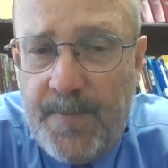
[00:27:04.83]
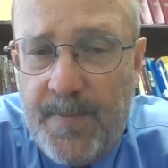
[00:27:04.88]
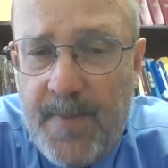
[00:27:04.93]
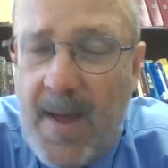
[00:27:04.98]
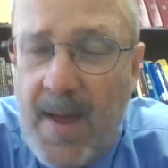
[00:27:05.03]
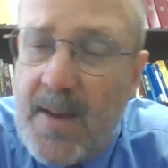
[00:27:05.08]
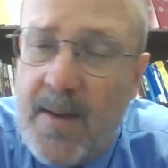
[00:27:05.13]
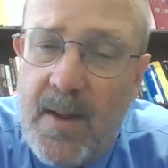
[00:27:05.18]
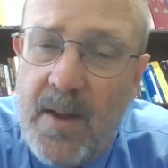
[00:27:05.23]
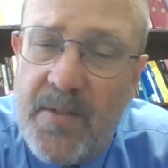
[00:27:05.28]

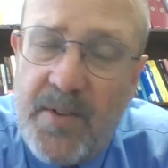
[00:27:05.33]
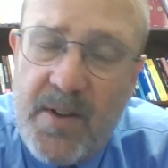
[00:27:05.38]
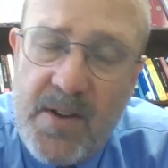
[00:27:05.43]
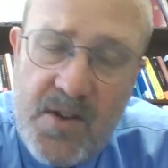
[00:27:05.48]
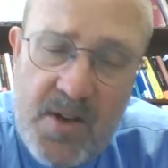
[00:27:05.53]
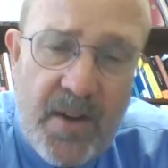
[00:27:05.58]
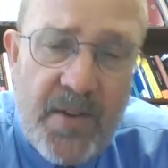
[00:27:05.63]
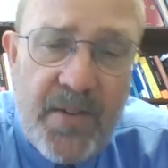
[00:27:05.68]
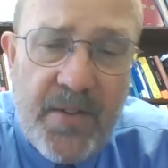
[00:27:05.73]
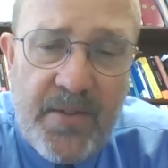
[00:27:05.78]
And is it
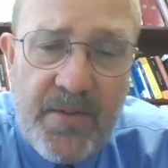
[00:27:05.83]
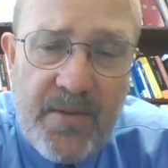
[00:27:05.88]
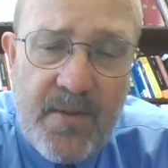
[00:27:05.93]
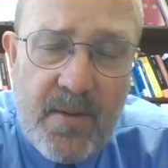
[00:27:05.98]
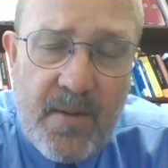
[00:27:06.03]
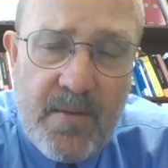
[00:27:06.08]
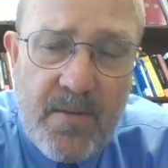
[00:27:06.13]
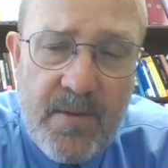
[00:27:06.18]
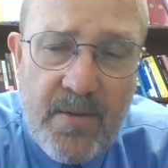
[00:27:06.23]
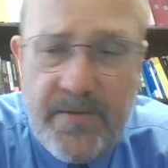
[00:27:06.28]
just
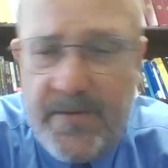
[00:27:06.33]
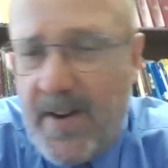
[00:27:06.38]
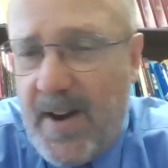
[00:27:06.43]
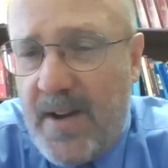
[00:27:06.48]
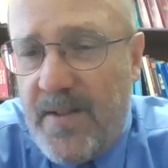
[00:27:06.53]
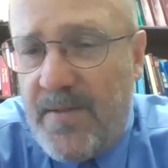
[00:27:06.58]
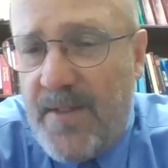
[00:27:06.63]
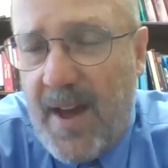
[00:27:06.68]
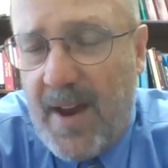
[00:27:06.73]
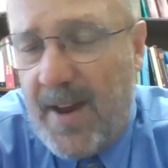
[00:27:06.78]
to
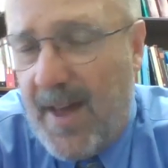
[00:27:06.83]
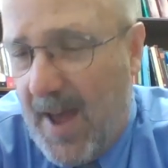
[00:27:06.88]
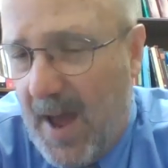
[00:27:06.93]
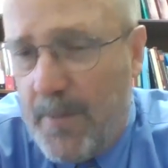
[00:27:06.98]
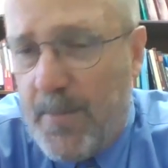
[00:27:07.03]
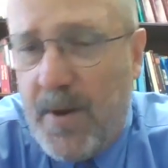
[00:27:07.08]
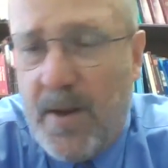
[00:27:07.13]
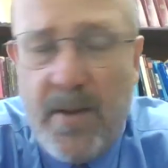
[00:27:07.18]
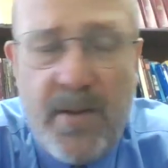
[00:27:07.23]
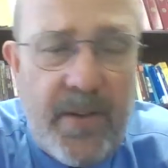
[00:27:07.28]
find that
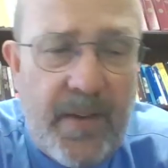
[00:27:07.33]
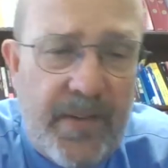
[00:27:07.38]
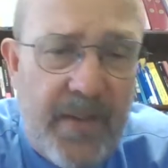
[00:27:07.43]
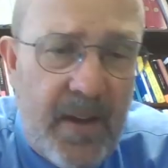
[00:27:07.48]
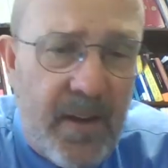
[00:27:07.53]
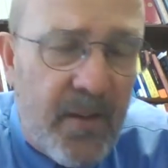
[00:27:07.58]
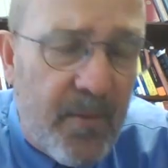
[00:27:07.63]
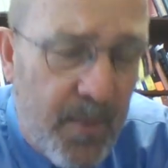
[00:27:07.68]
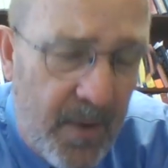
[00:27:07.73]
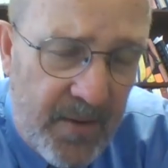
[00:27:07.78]
happiness at the
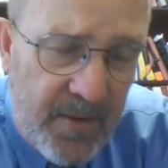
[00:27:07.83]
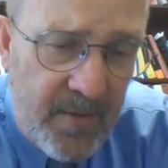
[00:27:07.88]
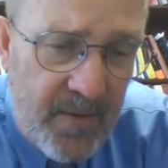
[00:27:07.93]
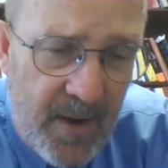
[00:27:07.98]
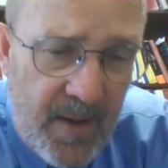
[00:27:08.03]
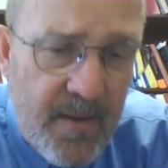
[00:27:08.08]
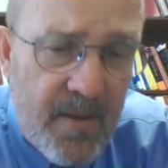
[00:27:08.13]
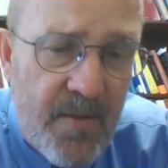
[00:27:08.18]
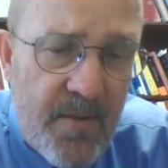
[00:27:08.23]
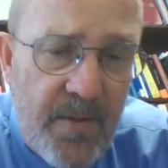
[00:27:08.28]
expense of
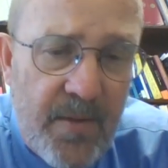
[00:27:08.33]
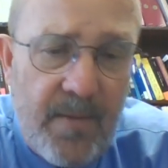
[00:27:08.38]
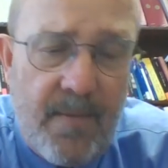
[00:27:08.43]
others?